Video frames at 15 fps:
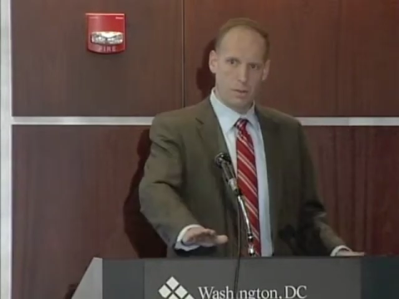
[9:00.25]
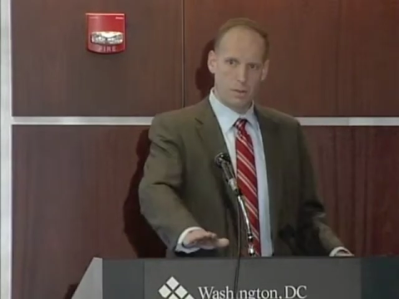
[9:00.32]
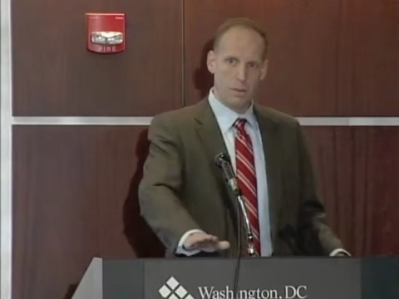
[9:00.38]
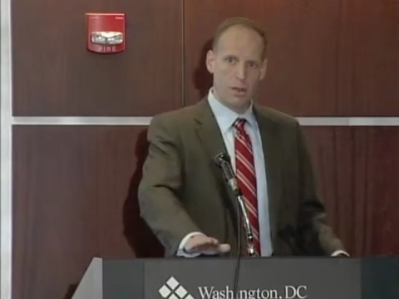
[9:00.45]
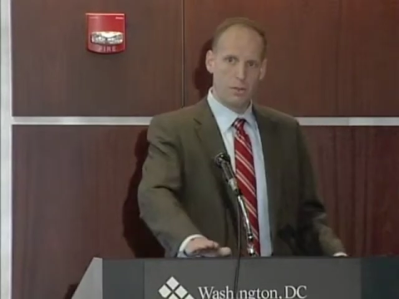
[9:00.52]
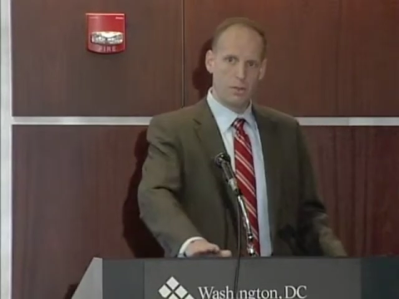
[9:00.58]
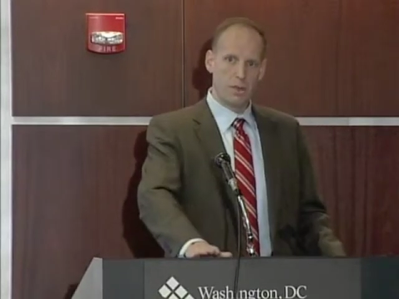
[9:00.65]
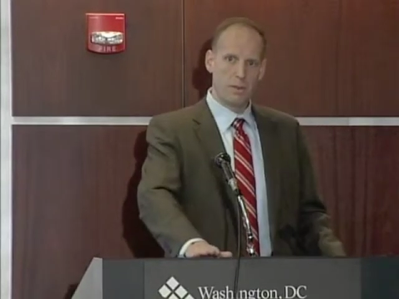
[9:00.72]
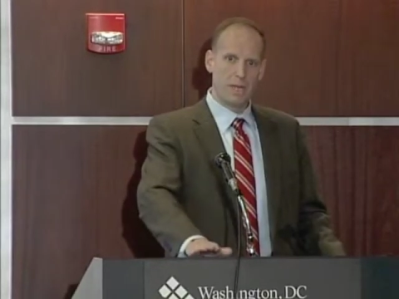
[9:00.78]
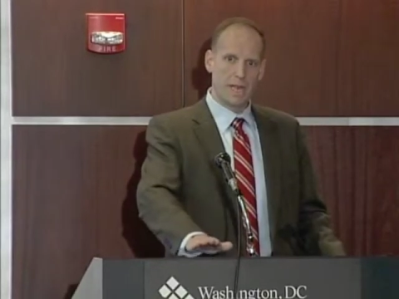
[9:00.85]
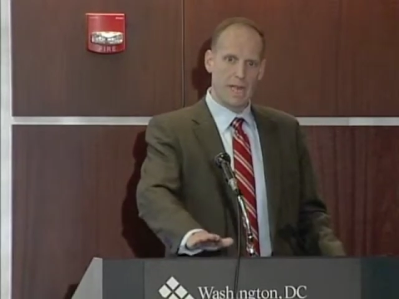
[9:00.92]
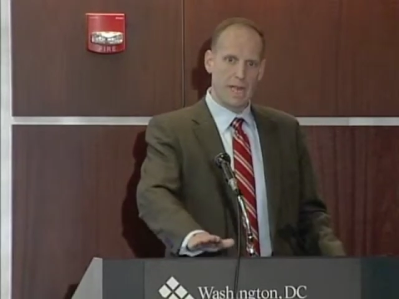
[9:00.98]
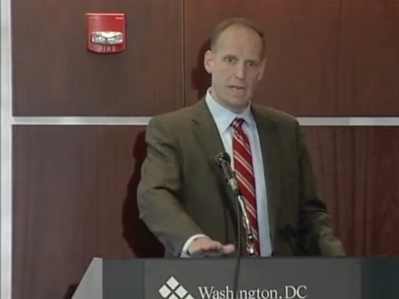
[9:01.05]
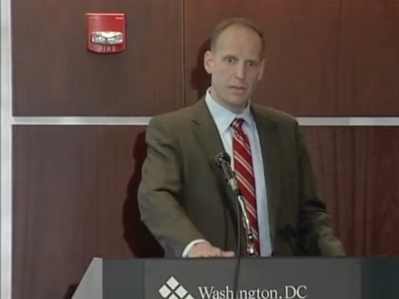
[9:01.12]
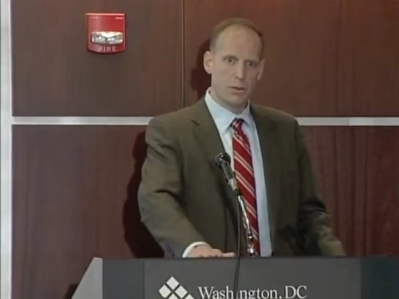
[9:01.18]
The point I'm trying to make,
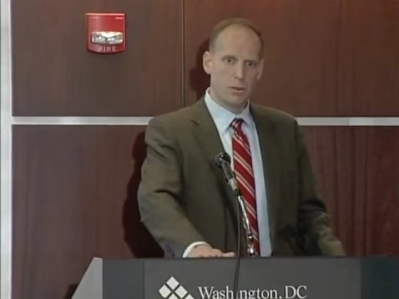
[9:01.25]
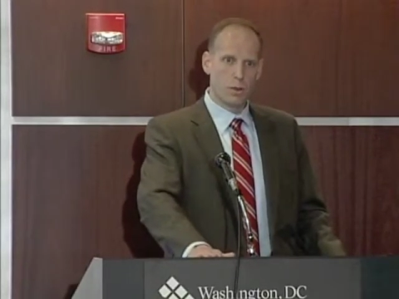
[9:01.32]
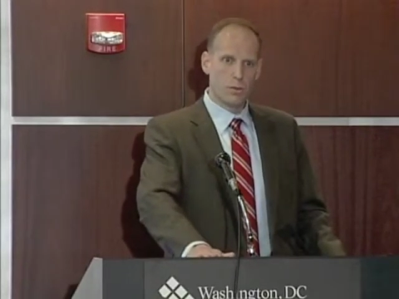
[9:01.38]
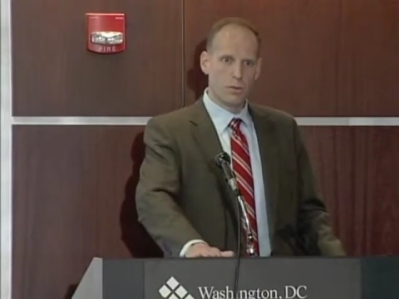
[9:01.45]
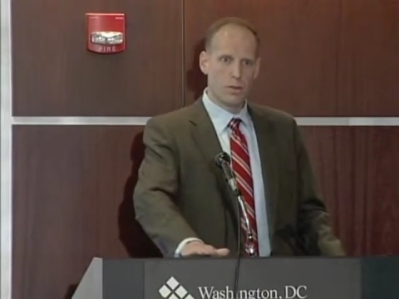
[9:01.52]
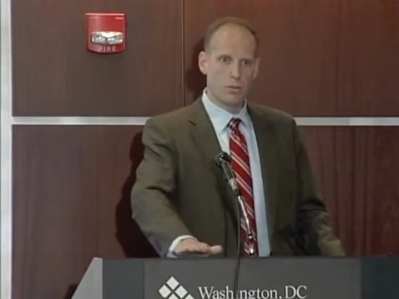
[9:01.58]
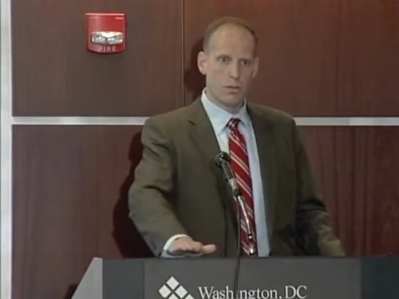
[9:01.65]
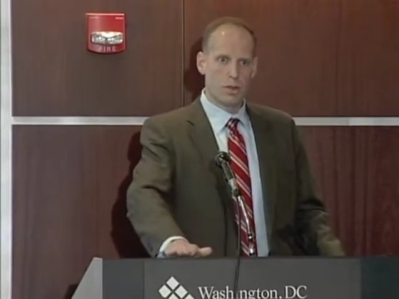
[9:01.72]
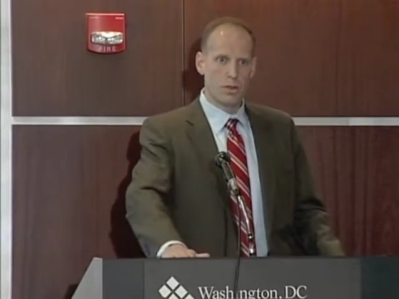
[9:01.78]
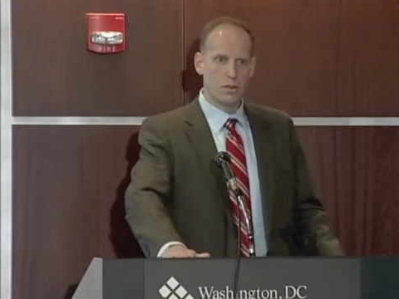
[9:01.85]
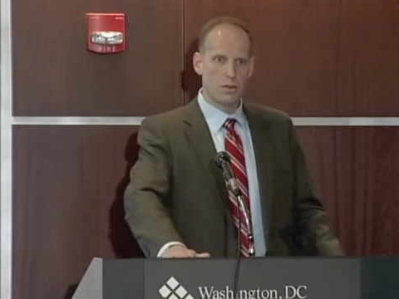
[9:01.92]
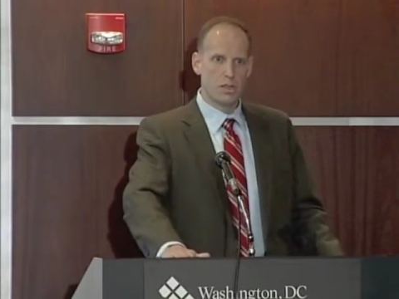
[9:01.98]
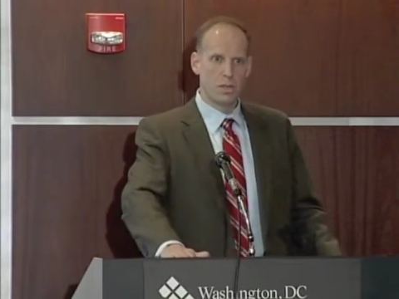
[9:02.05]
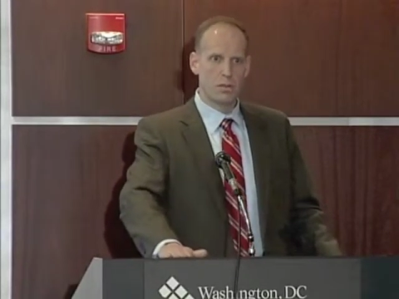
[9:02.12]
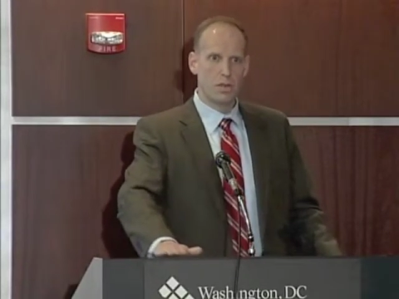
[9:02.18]
S corps,
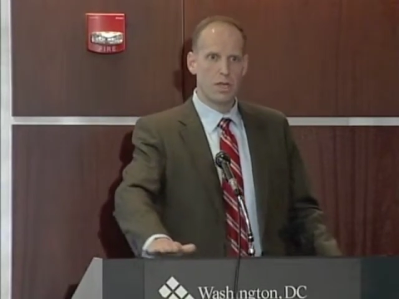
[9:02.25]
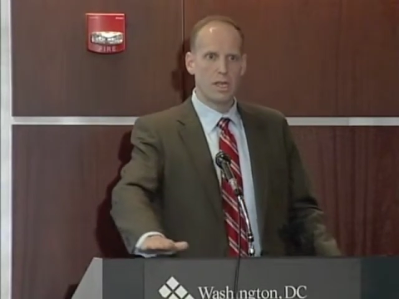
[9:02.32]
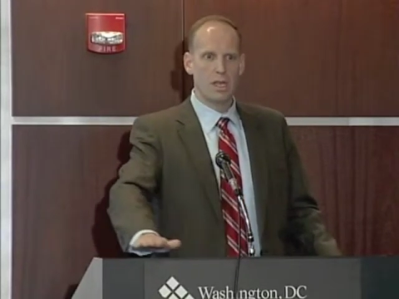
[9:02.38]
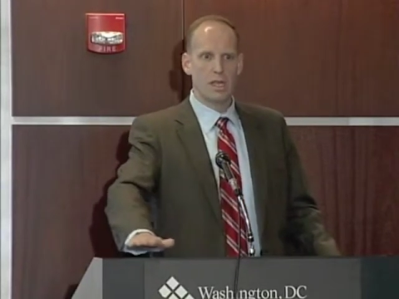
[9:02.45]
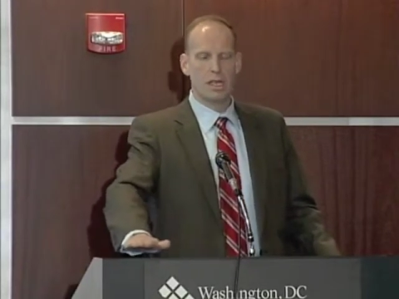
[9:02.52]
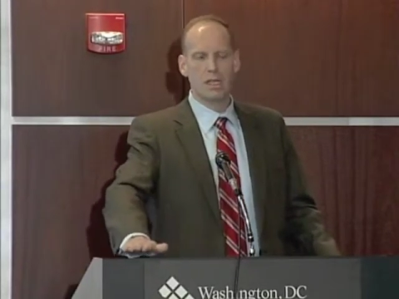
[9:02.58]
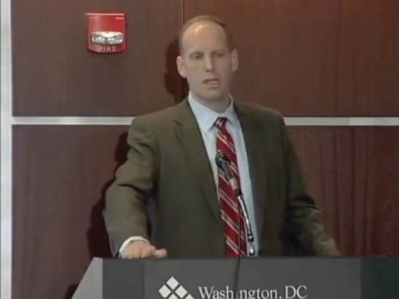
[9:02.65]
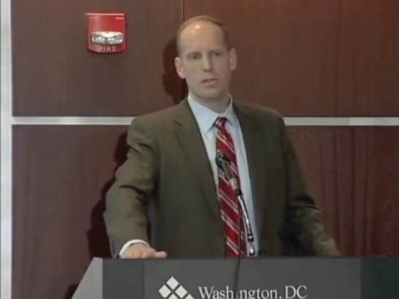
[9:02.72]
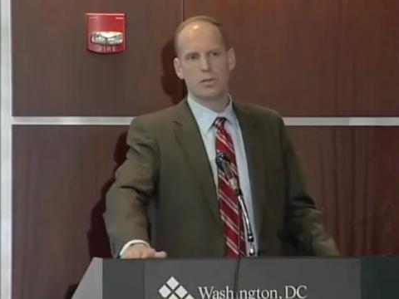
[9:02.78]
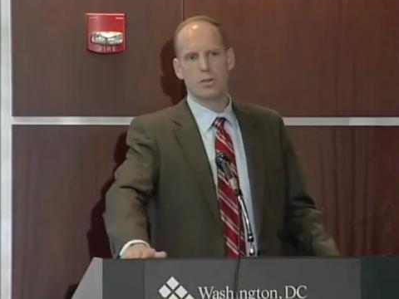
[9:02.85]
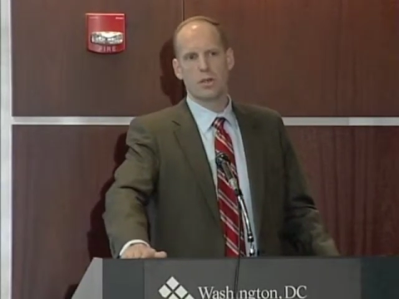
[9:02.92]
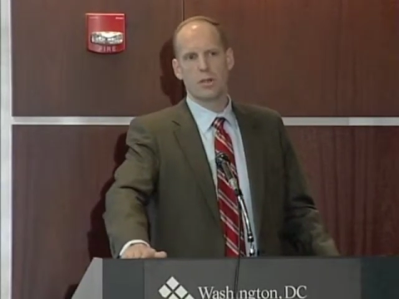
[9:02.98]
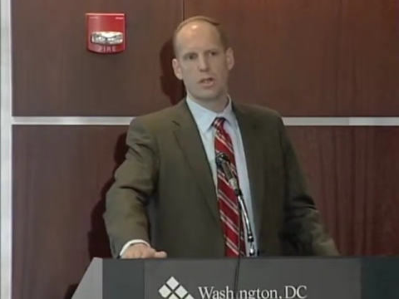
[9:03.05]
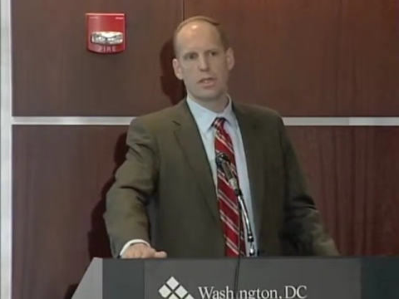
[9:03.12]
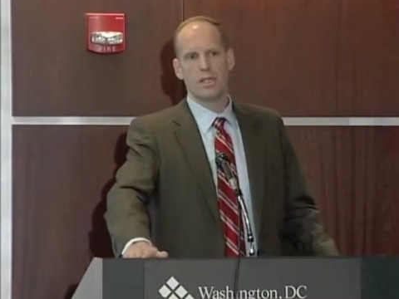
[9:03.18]
partnerships, and
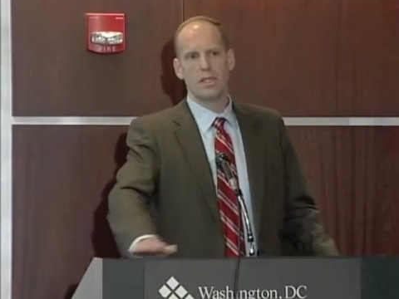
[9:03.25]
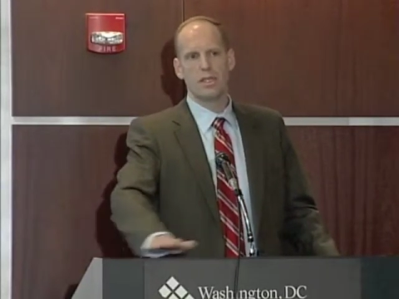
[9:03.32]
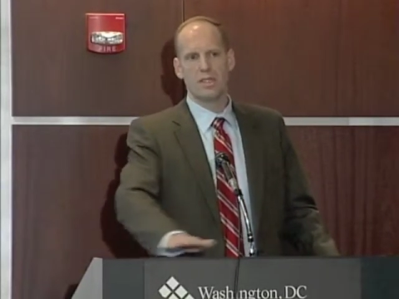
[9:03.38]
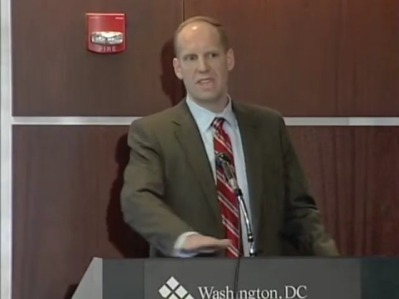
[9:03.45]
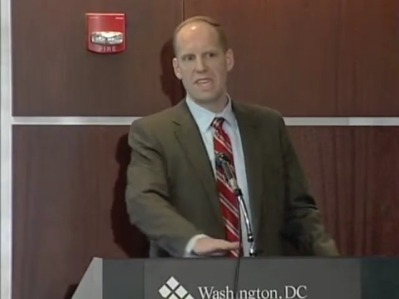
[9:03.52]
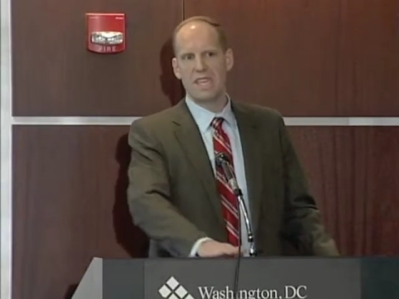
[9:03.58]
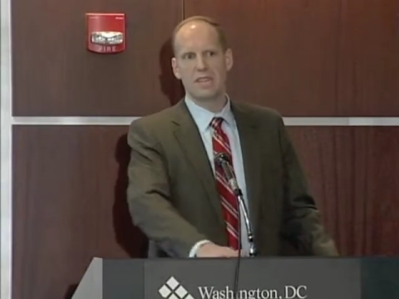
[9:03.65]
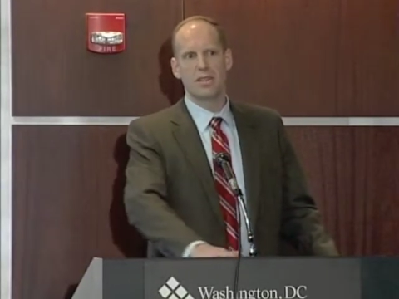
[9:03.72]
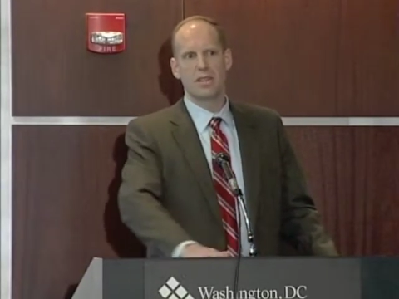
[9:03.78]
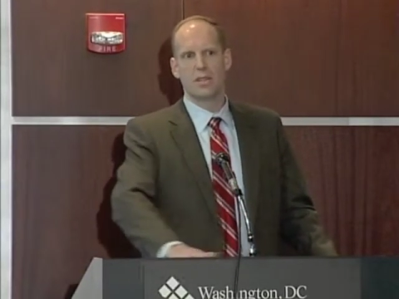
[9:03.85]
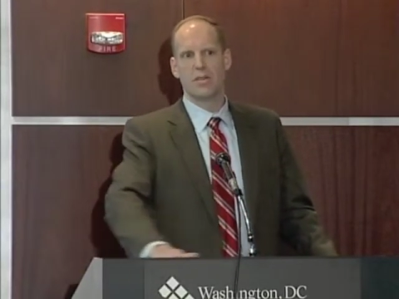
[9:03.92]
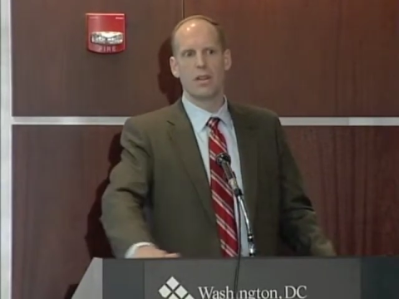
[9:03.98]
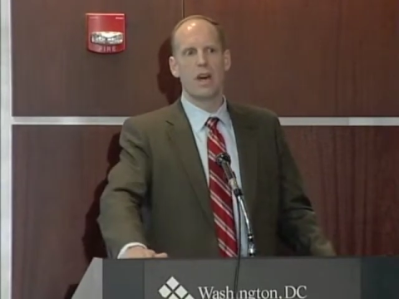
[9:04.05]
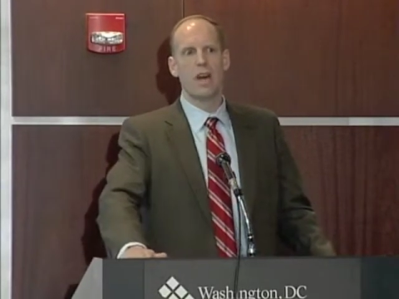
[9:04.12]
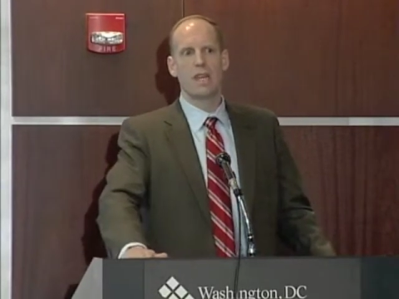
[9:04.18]
disregarded entities, things that
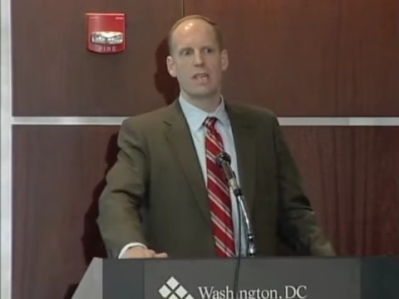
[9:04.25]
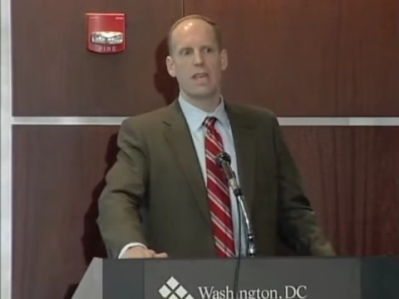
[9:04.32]
are not